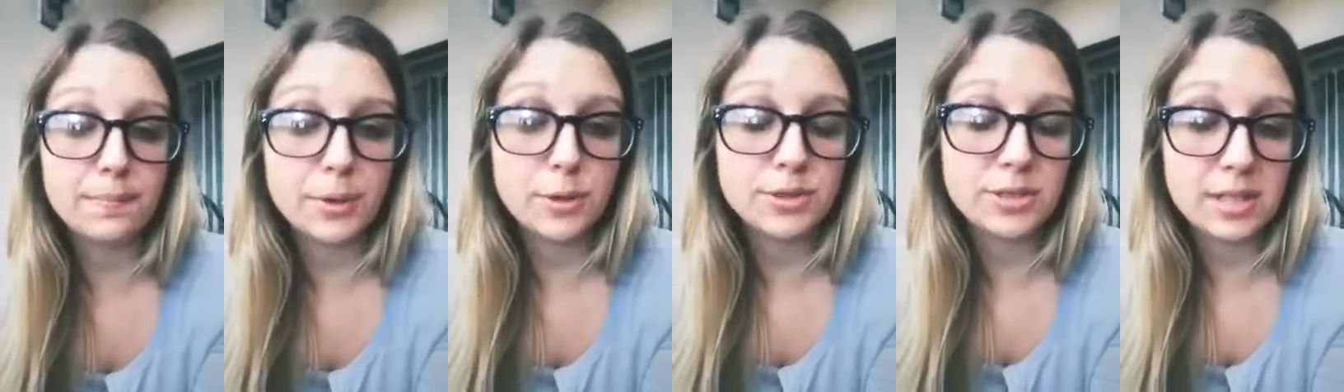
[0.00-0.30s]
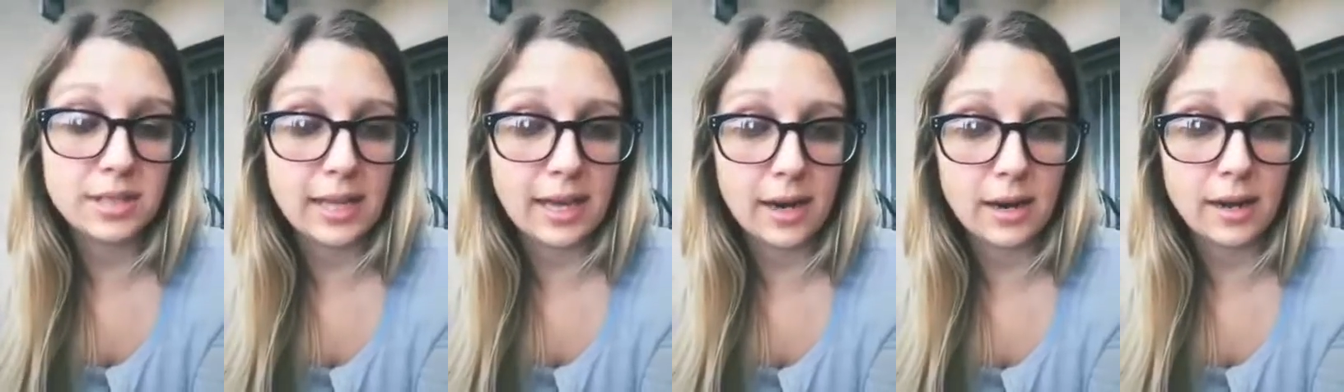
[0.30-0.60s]

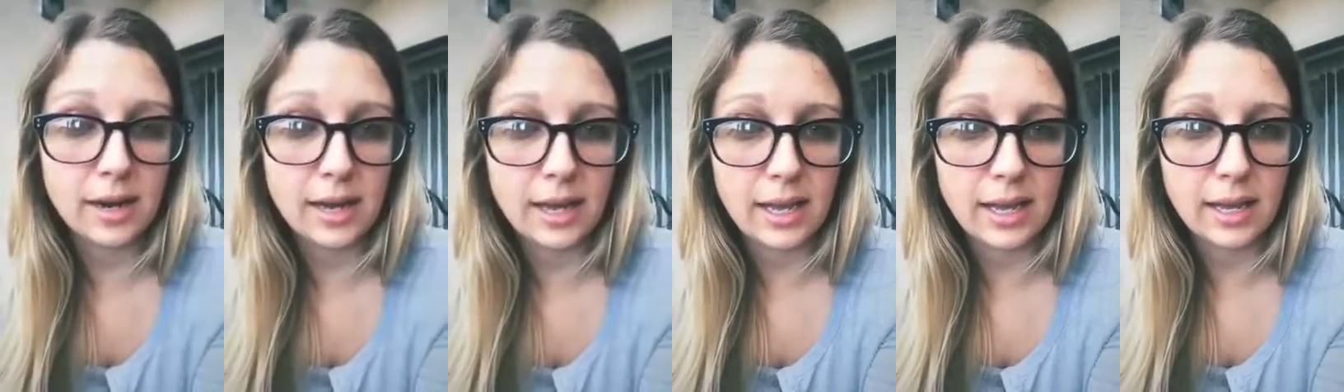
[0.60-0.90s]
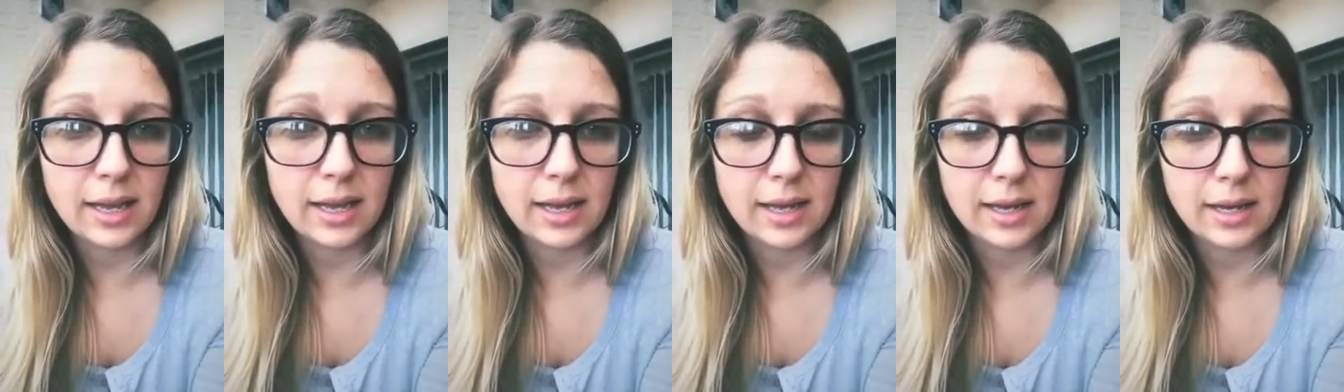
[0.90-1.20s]
posted that on
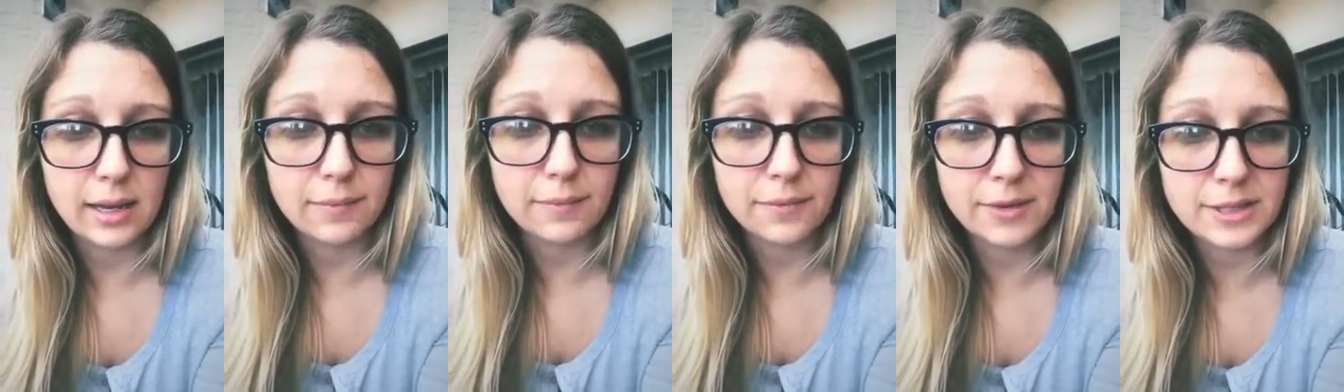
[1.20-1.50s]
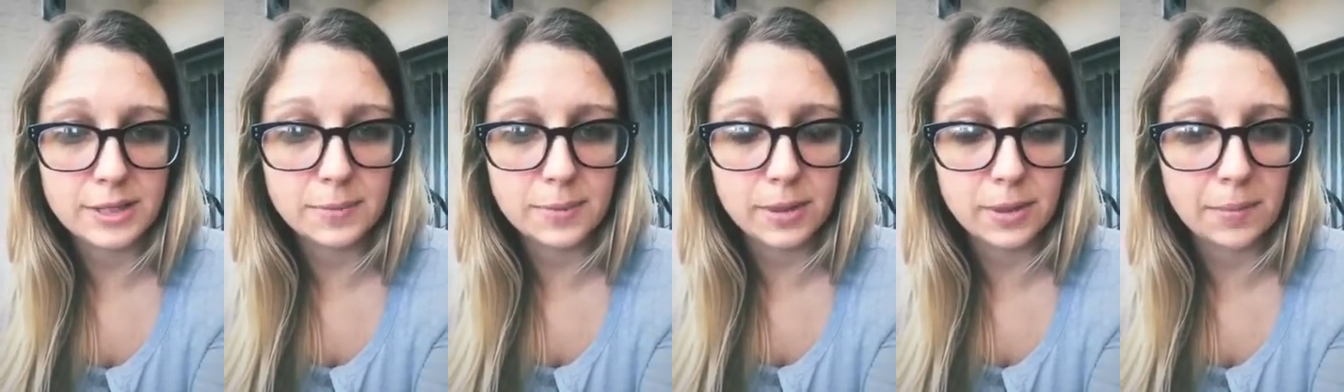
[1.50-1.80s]
a
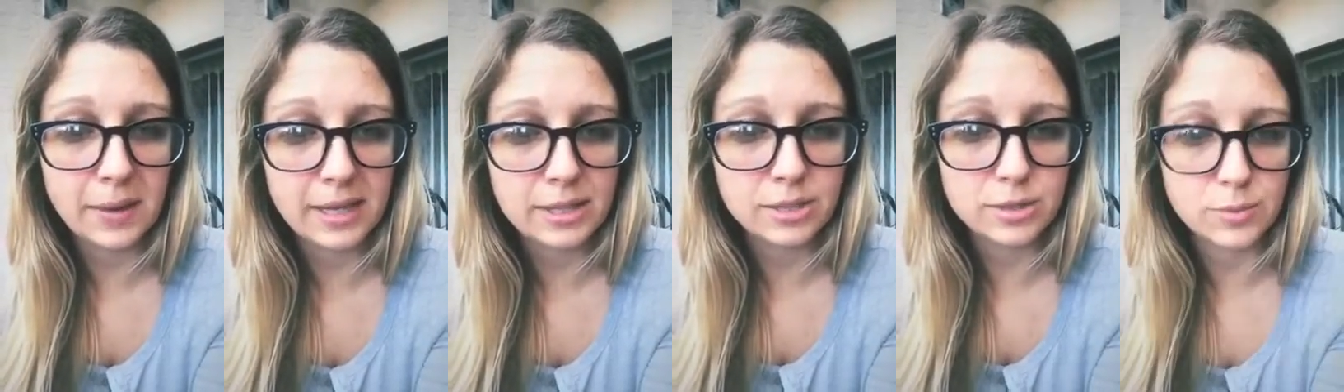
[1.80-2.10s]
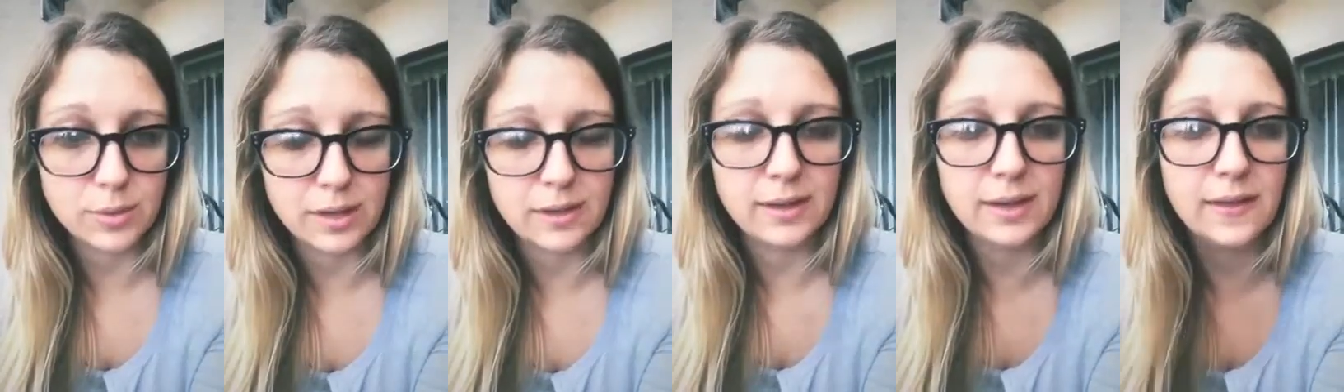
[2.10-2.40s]
Facebook page as
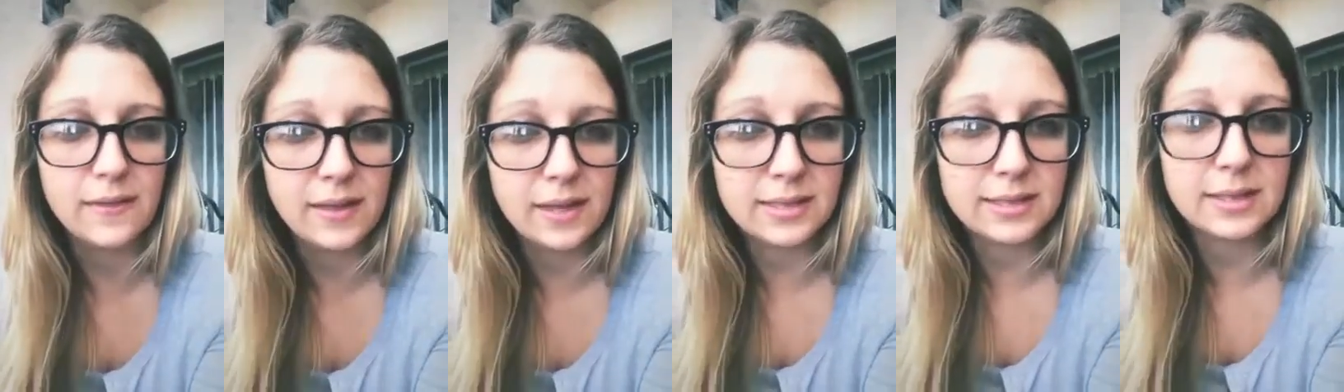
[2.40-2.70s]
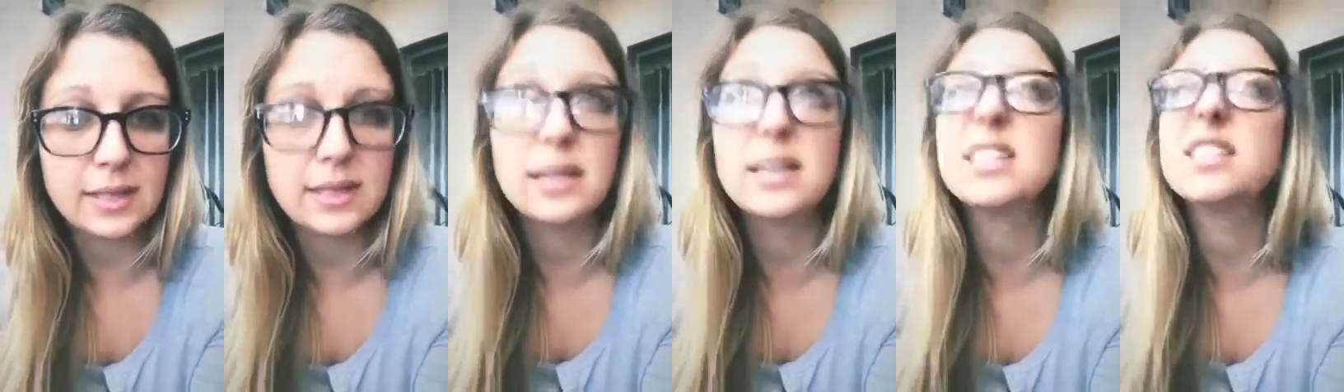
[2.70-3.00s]
well, and they
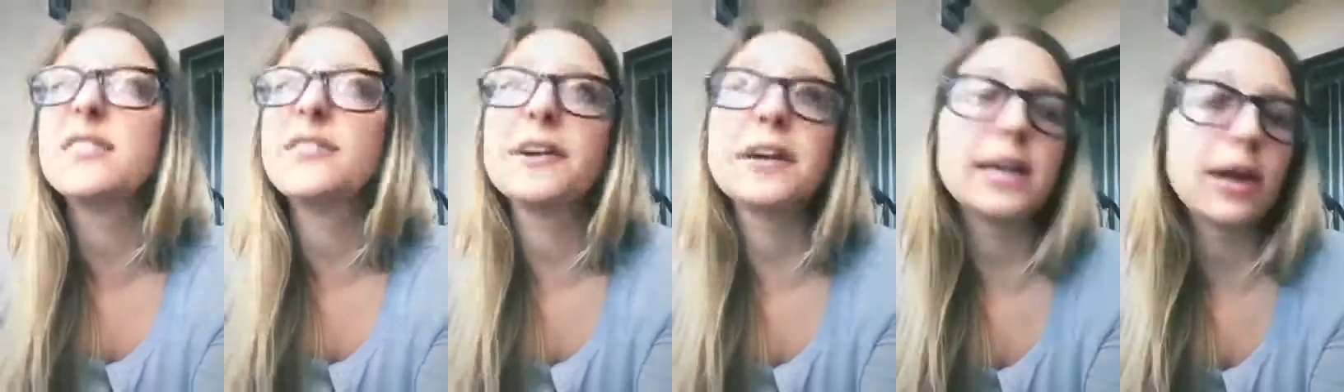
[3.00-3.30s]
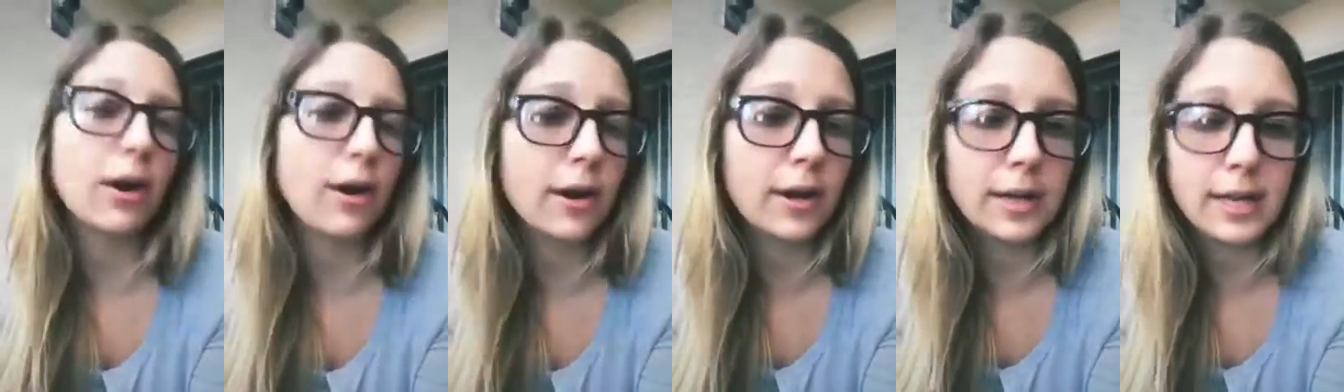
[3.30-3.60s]
said that it's very
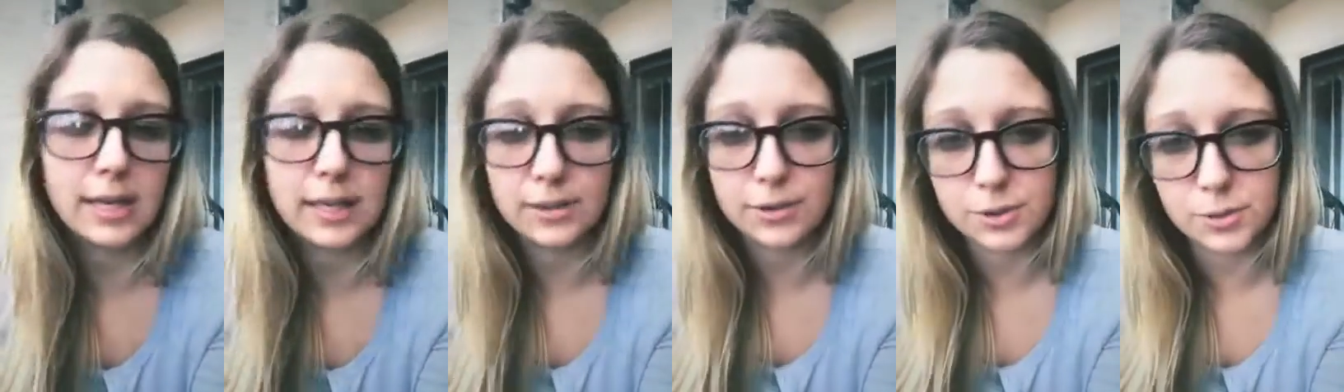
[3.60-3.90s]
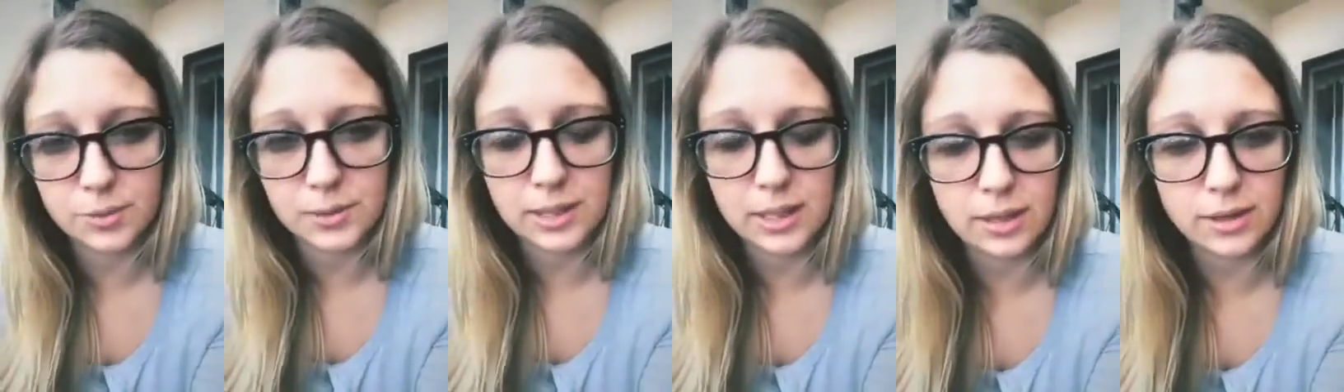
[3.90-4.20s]
hardy, it
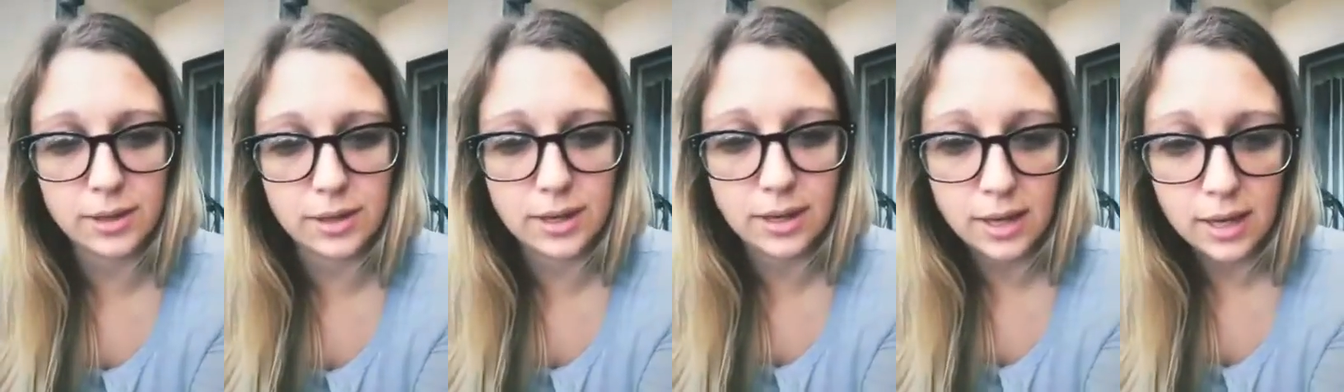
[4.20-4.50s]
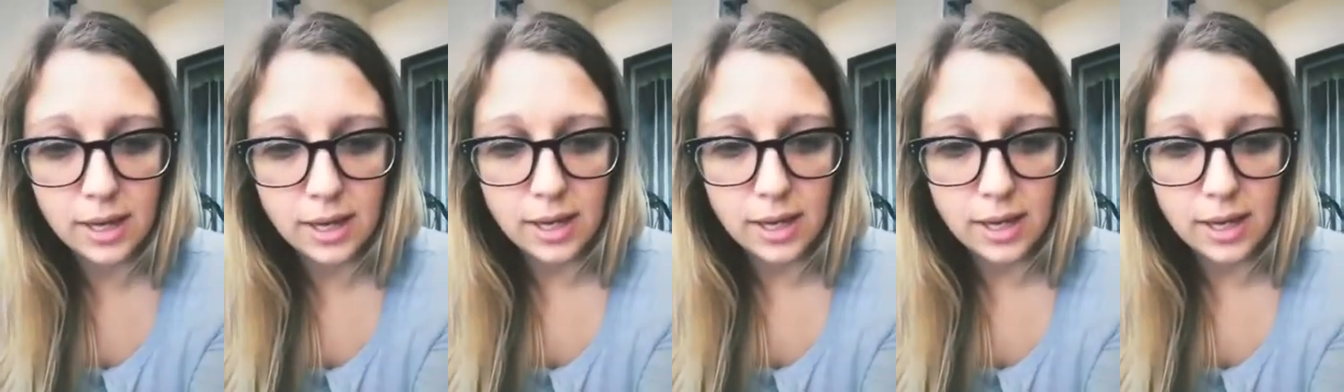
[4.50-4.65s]
looks really good.